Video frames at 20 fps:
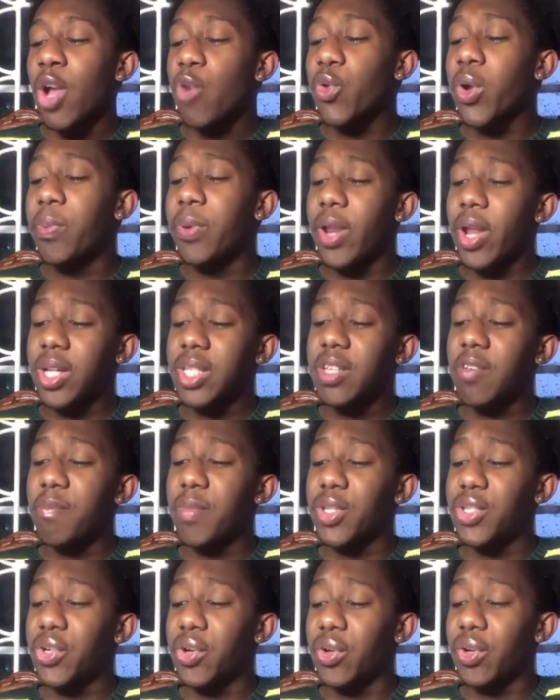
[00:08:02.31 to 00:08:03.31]
Reproductive,
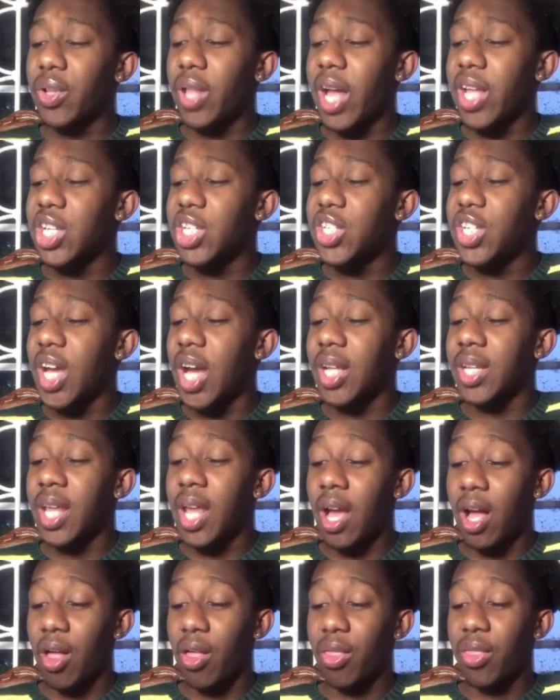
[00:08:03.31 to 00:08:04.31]
maternal, and child
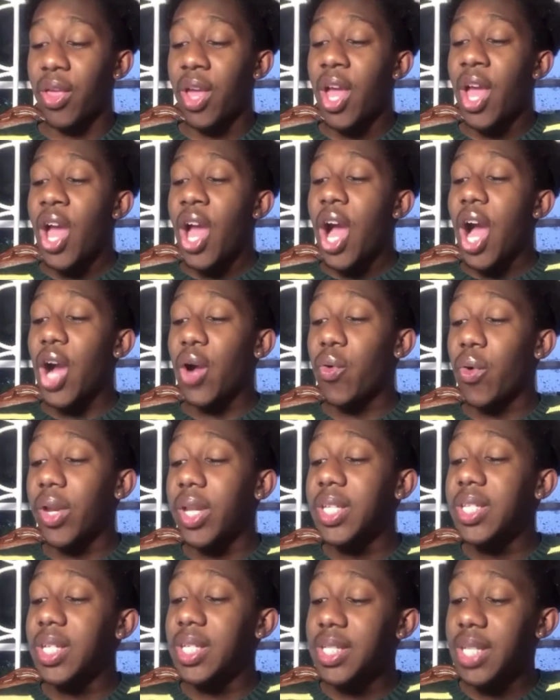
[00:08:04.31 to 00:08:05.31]
health.
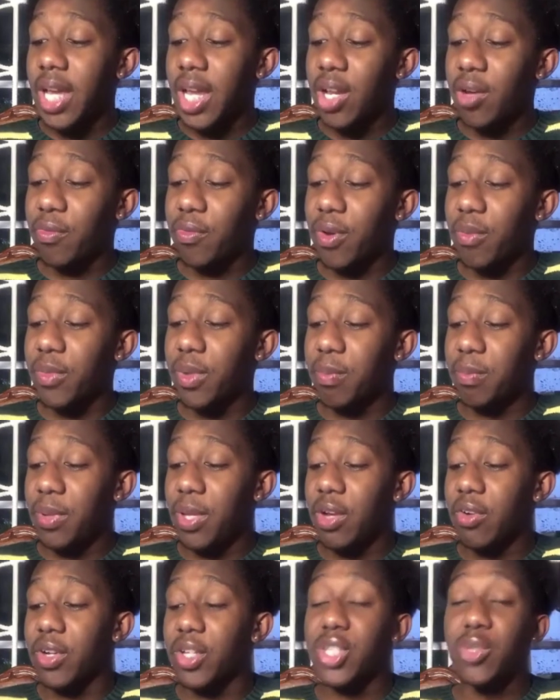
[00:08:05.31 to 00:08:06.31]
According to data from the
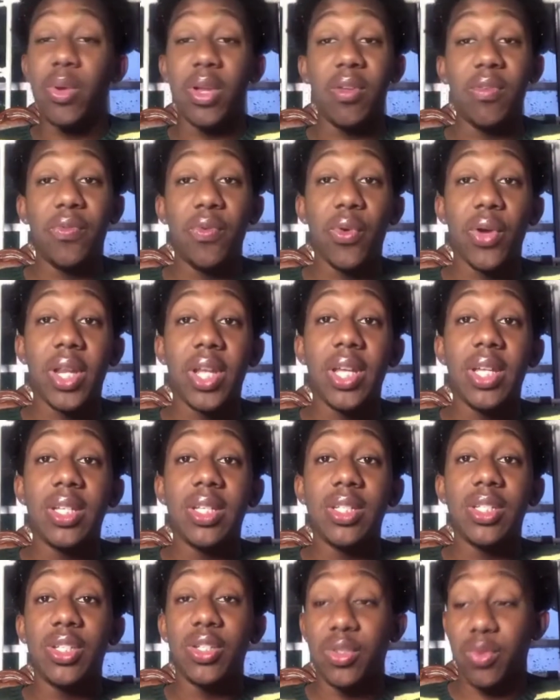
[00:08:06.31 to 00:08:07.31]
period
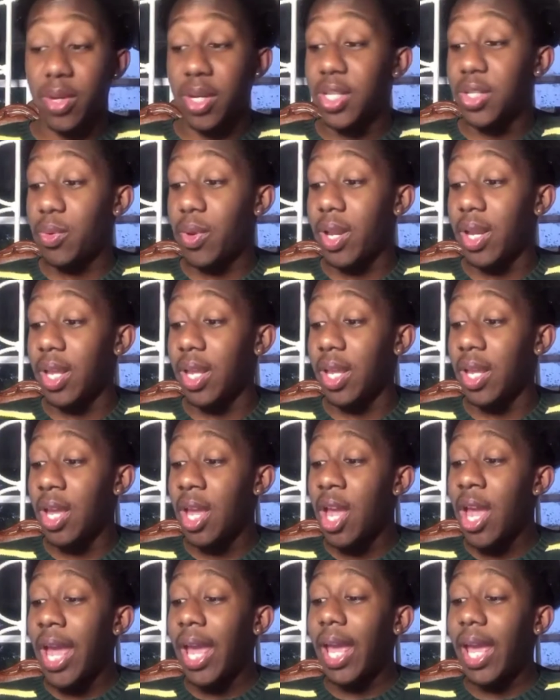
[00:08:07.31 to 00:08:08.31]
2014 to 2020,
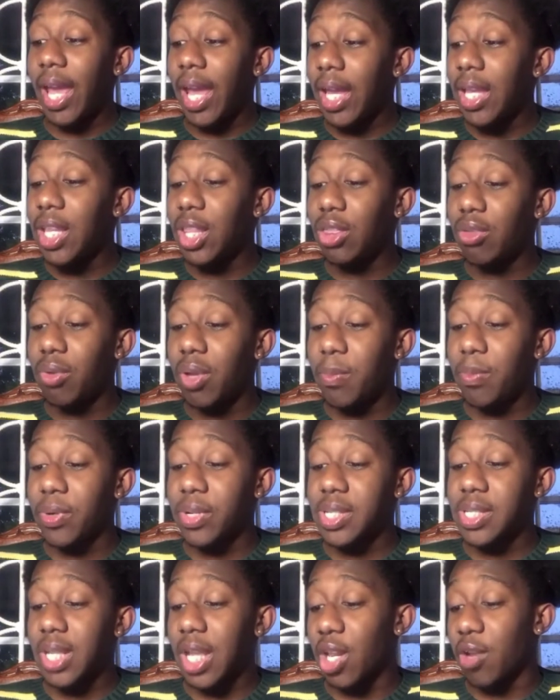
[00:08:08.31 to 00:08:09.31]

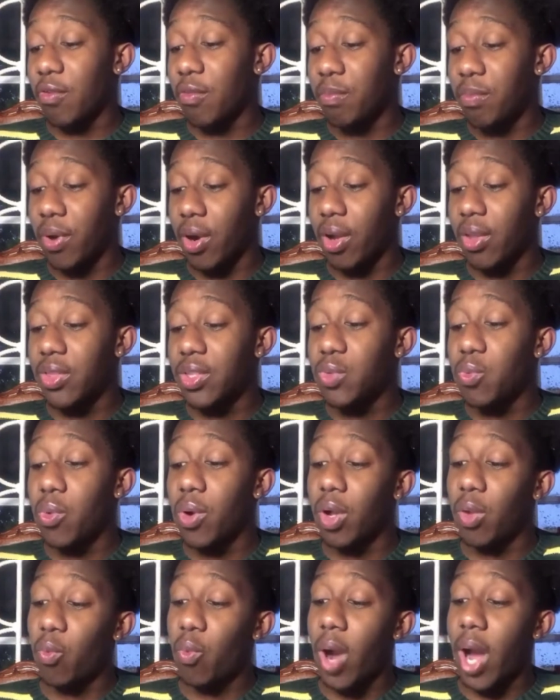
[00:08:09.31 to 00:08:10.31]
83% of births
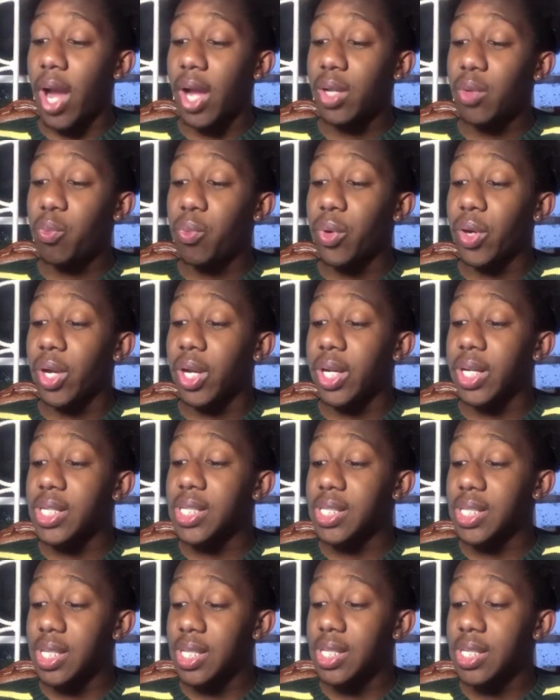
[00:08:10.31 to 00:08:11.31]
worldwide were
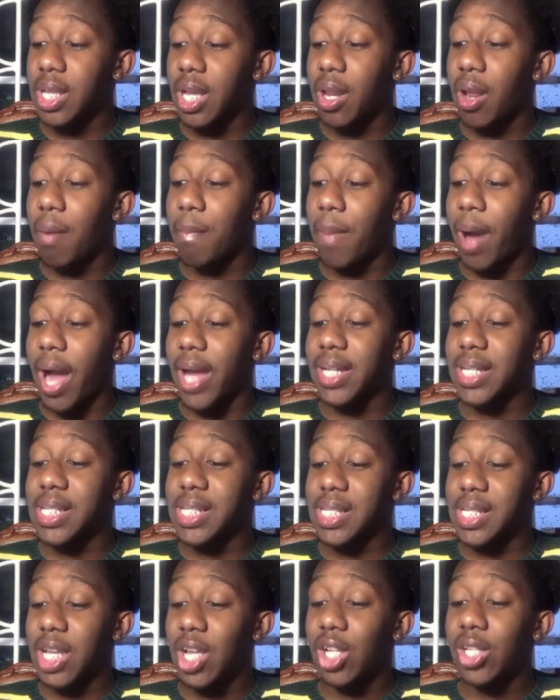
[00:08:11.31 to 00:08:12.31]
assisted by
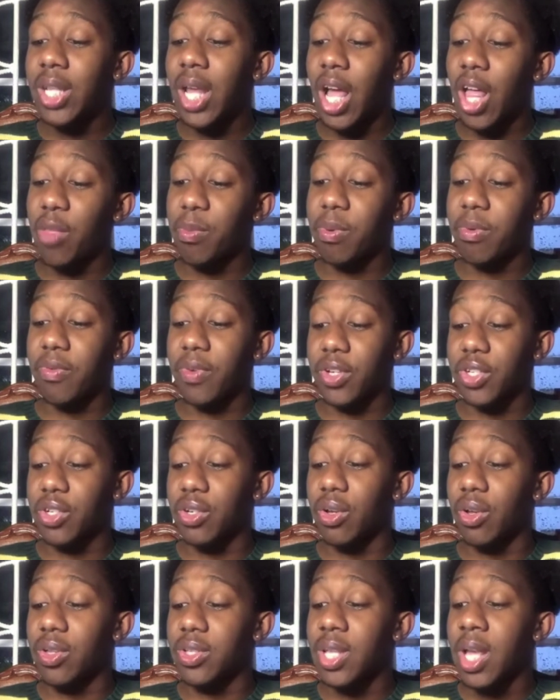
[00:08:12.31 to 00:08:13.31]
skilled health
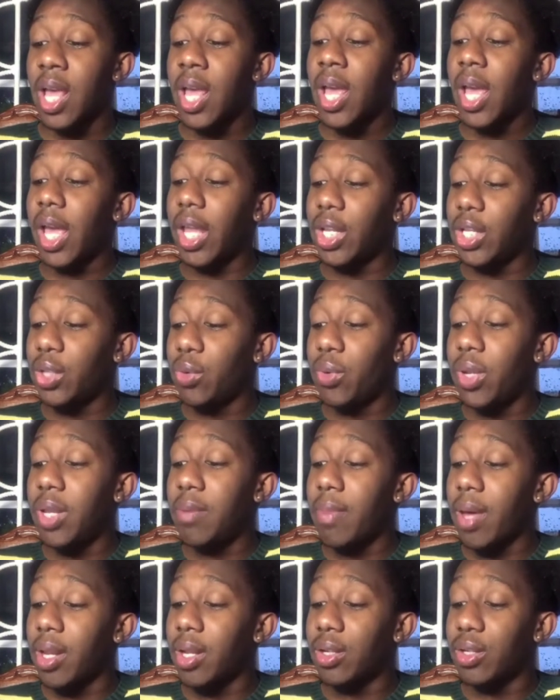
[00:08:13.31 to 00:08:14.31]
professionals,
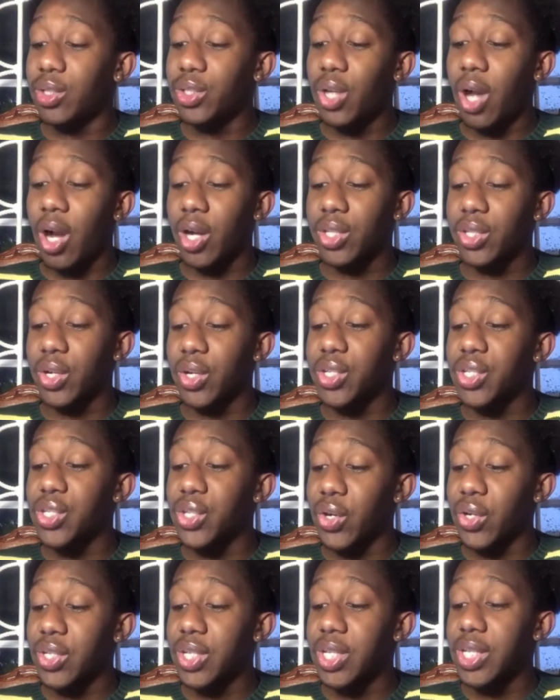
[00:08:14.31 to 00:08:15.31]
including medical doctors,
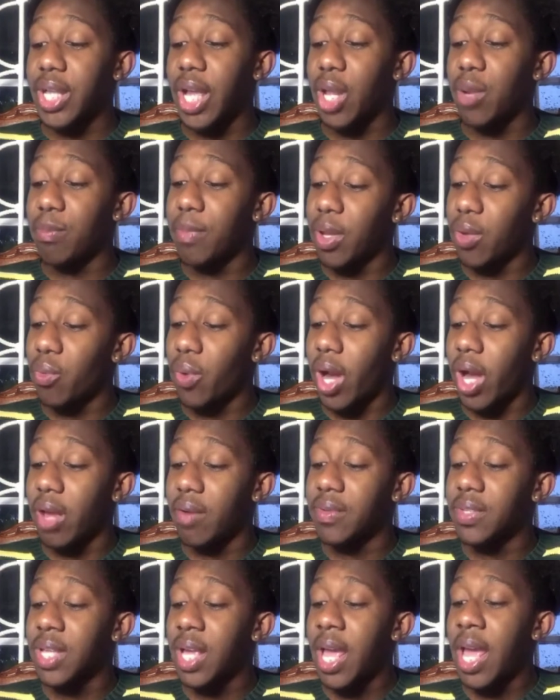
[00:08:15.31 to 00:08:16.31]
nurses, and
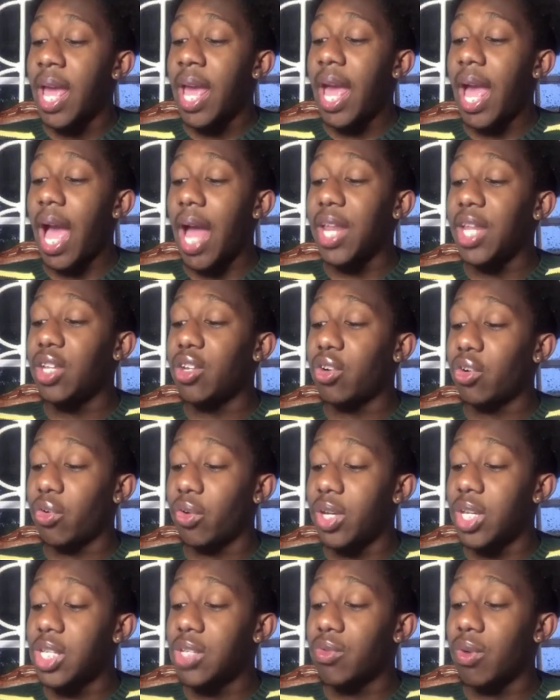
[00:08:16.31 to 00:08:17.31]
midwives, and
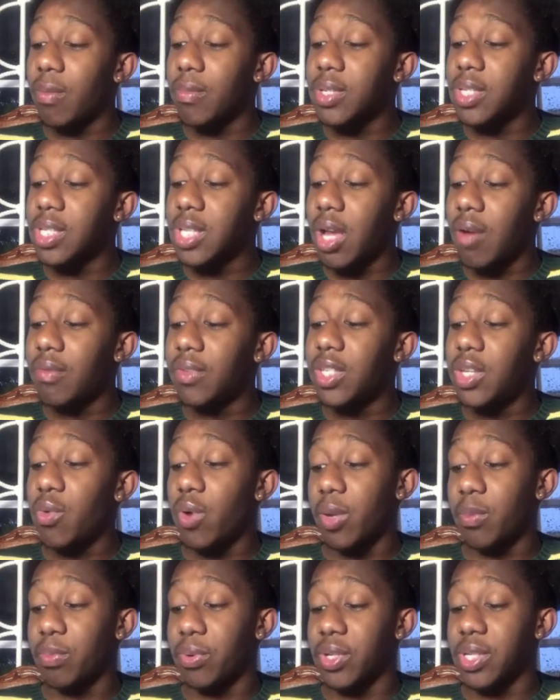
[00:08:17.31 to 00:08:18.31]
increased from
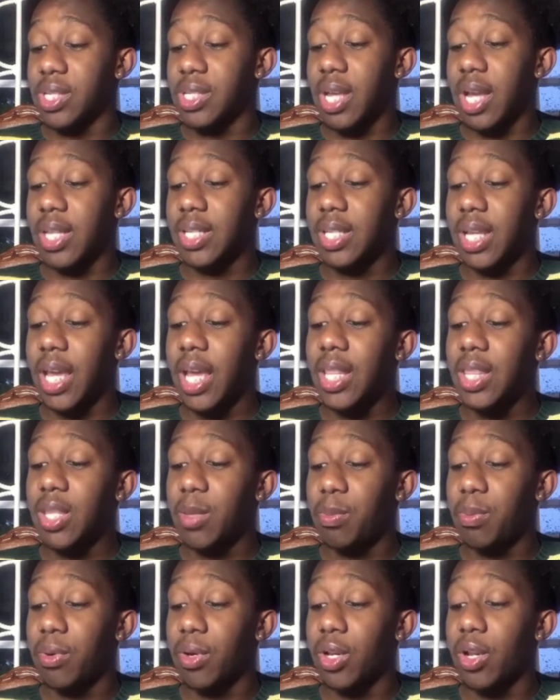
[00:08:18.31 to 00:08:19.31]
71% in
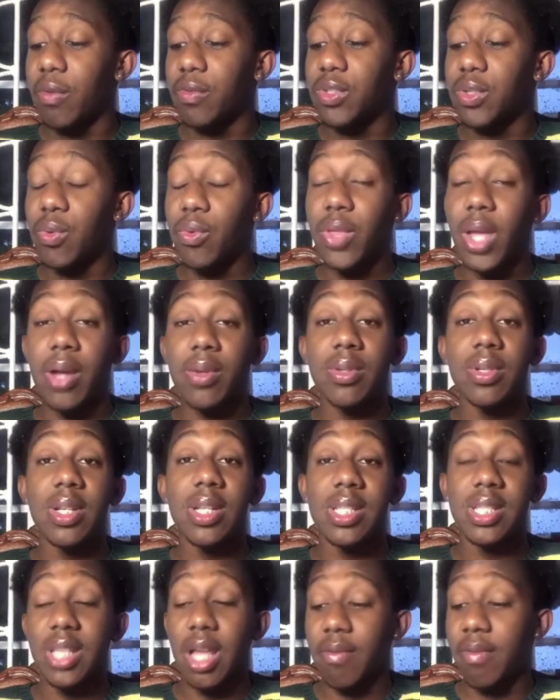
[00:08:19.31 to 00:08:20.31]
the period of
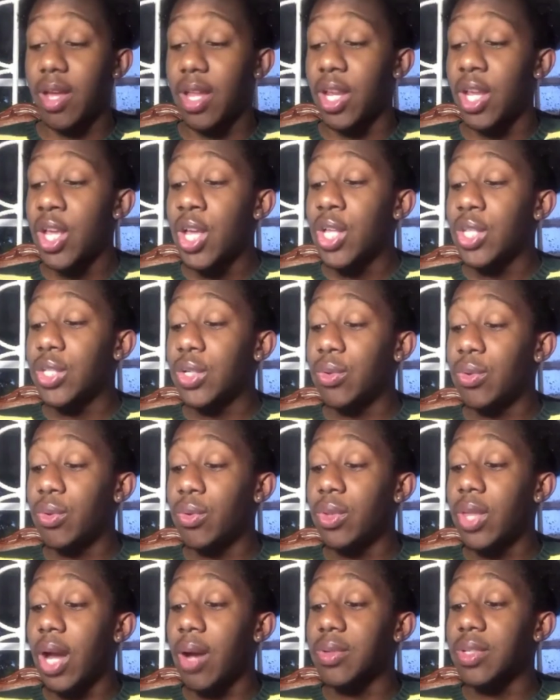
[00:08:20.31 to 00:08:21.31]
2007 to
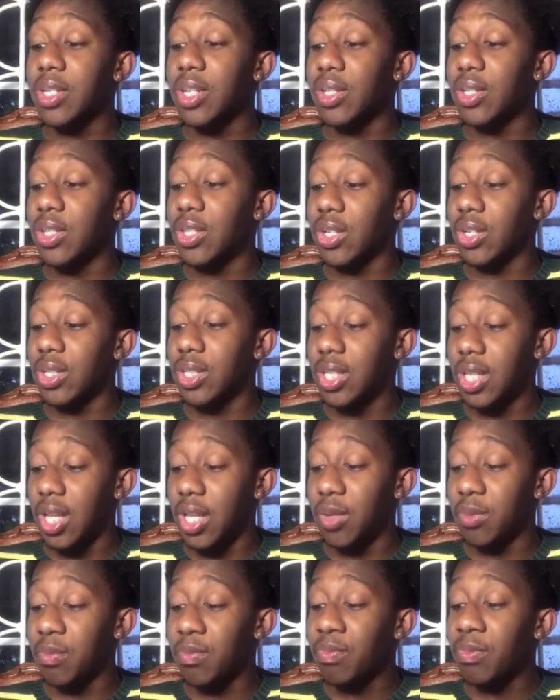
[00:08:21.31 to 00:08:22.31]

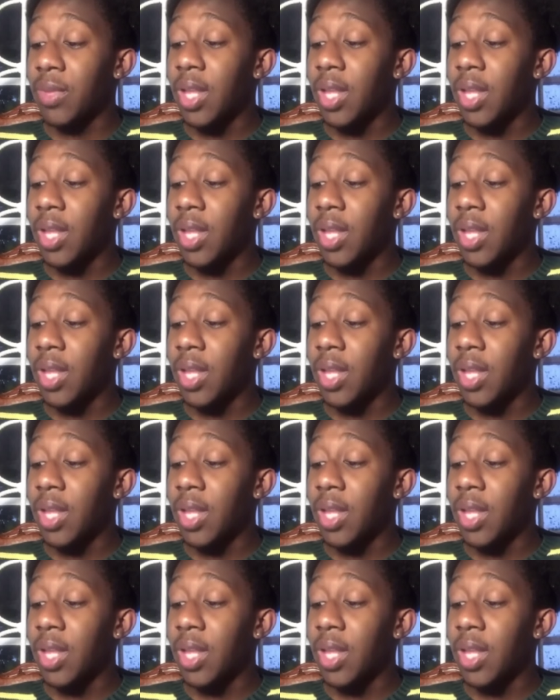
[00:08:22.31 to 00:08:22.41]
2013.